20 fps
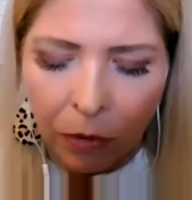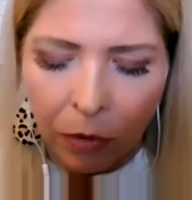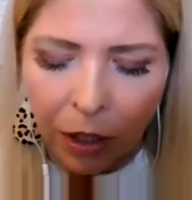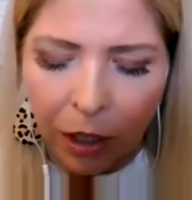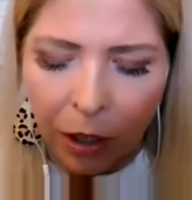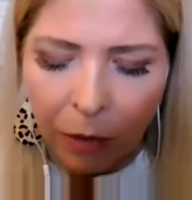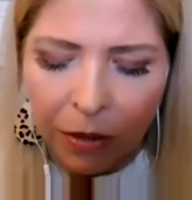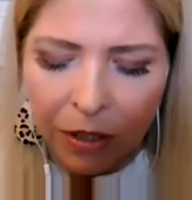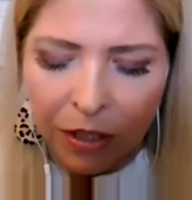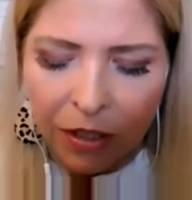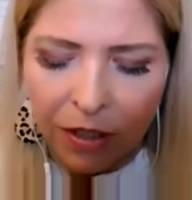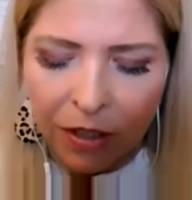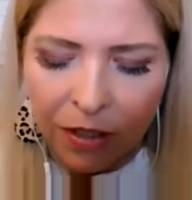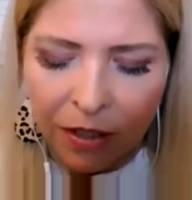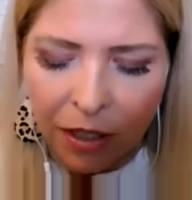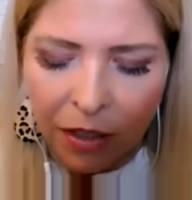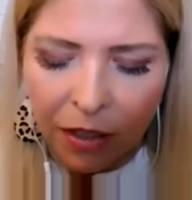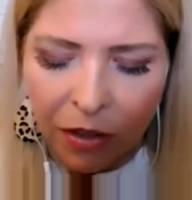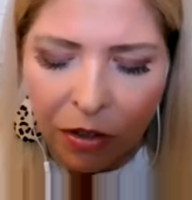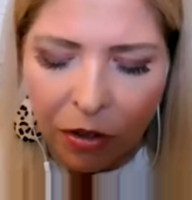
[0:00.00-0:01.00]
Lord, help us to
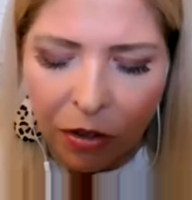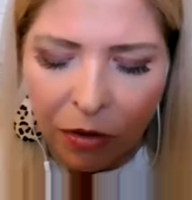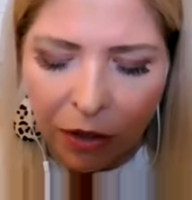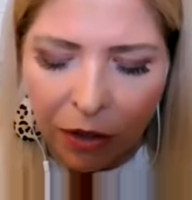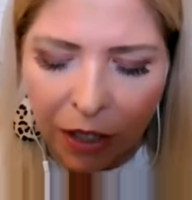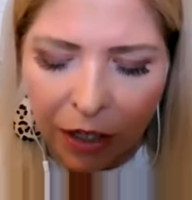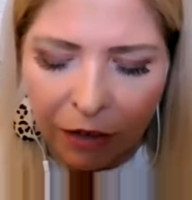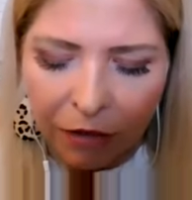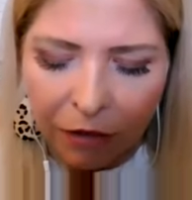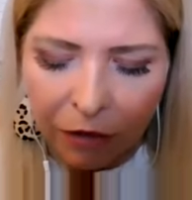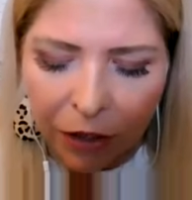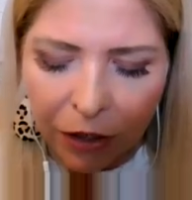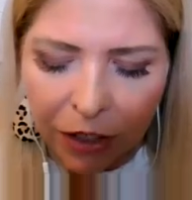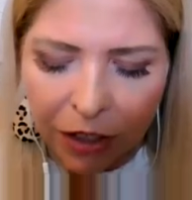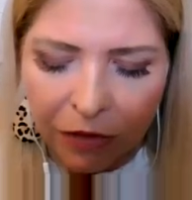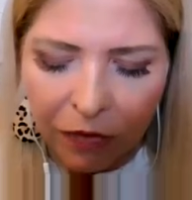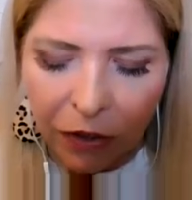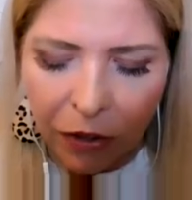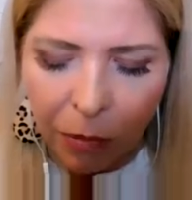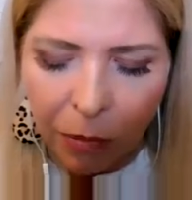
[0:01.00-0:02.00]
sense your love for
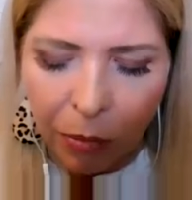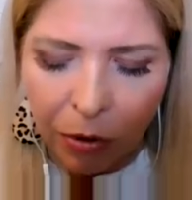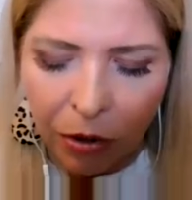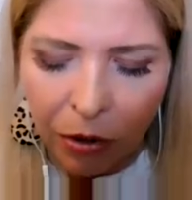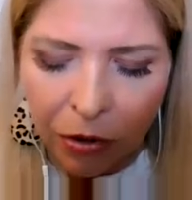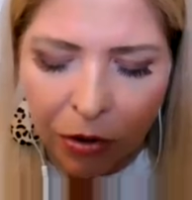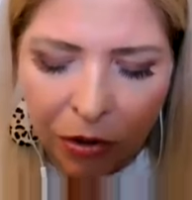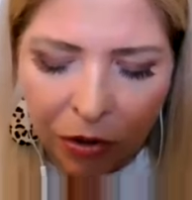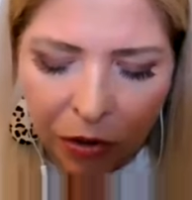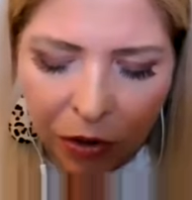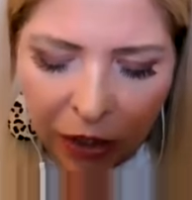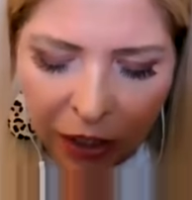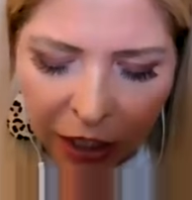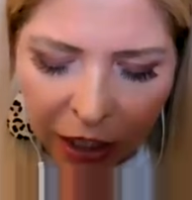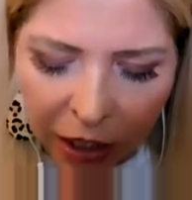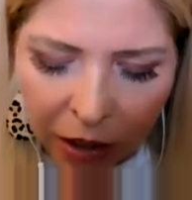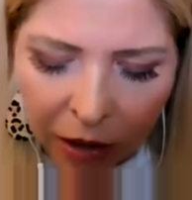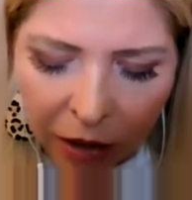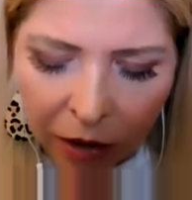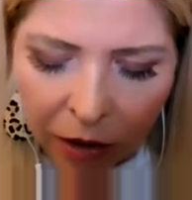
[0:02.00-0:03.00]
us very
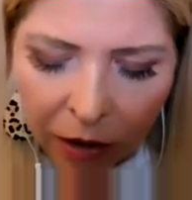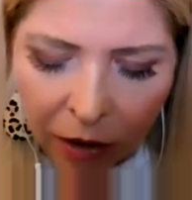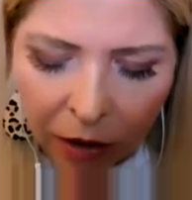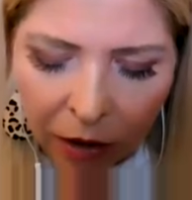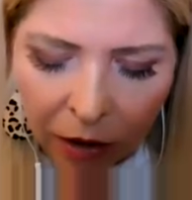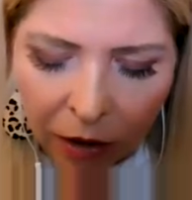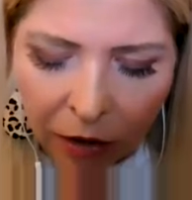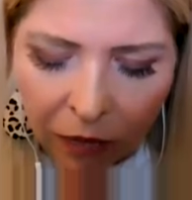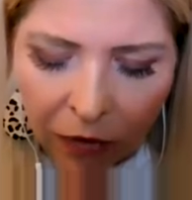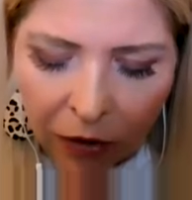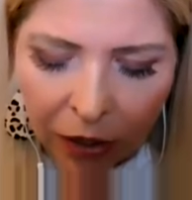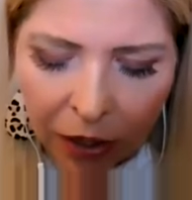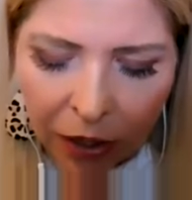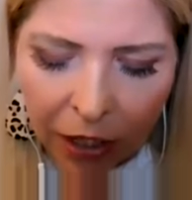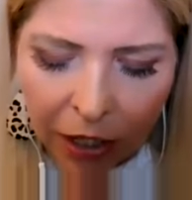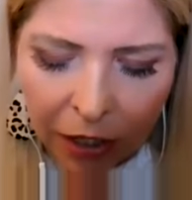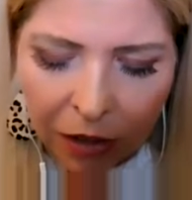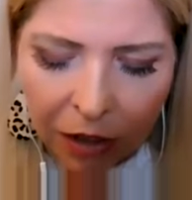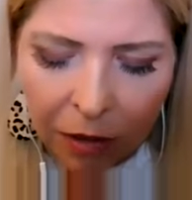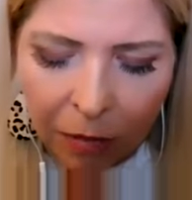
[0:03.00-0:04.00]
personally, very
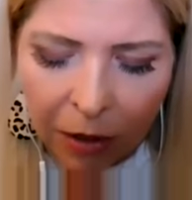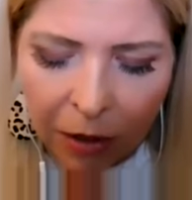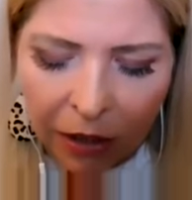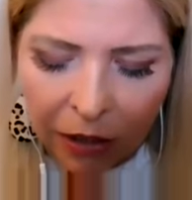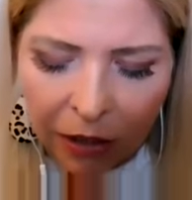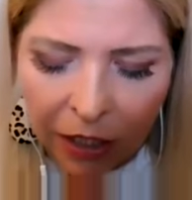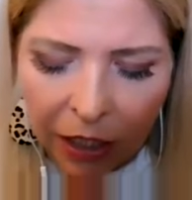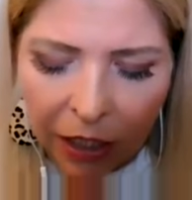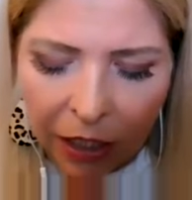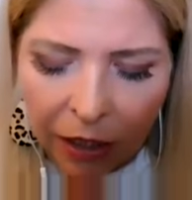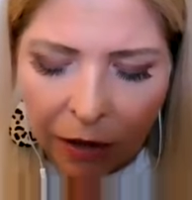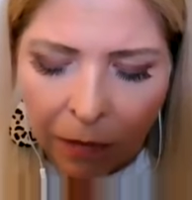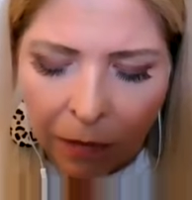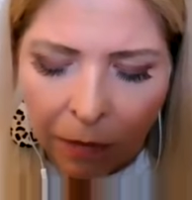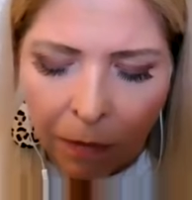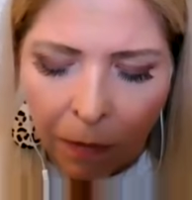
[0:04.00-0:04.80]
intimately.